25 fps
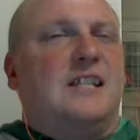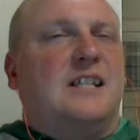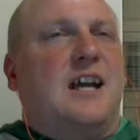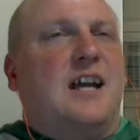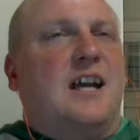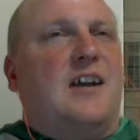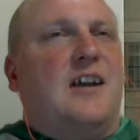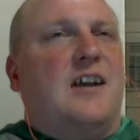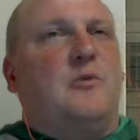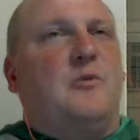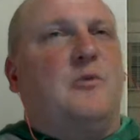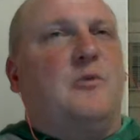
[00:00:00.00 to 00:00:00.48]

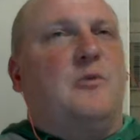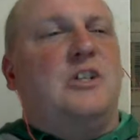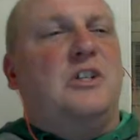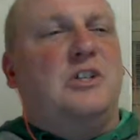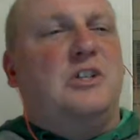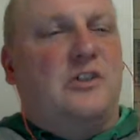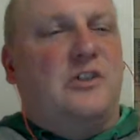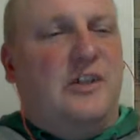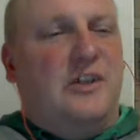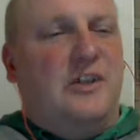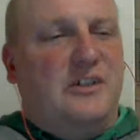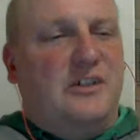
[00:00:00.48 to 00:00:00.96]
what
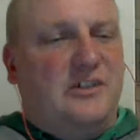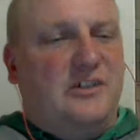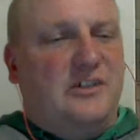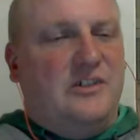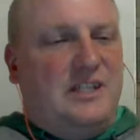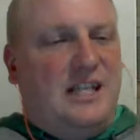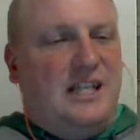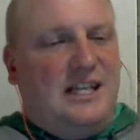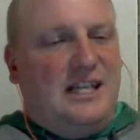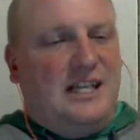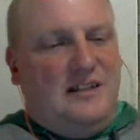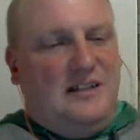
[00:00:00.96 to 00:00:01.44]
is your
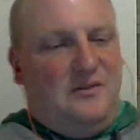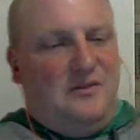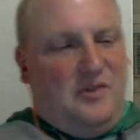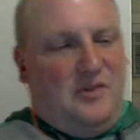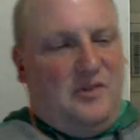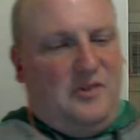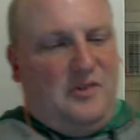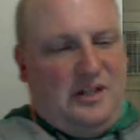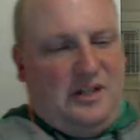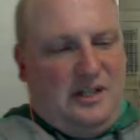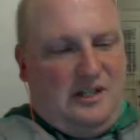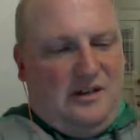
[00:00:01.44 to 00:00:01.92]
understanding of
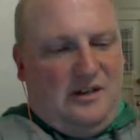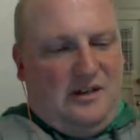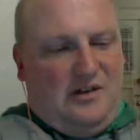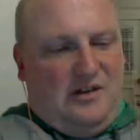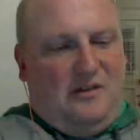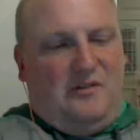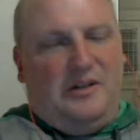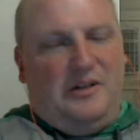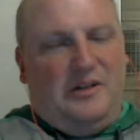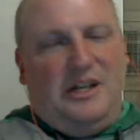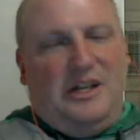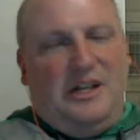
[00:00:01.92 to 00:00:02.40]
what an
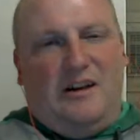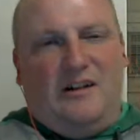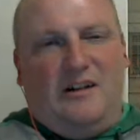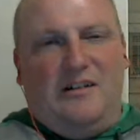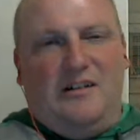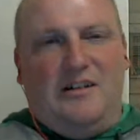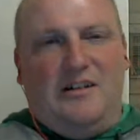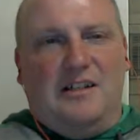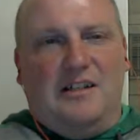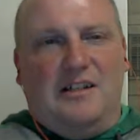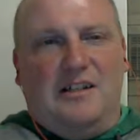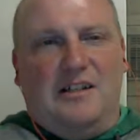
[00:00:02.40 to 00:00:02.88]

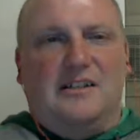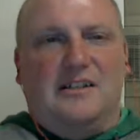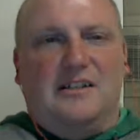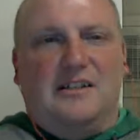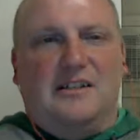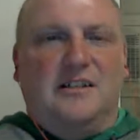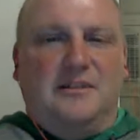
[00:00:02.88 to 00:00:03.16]
OER is?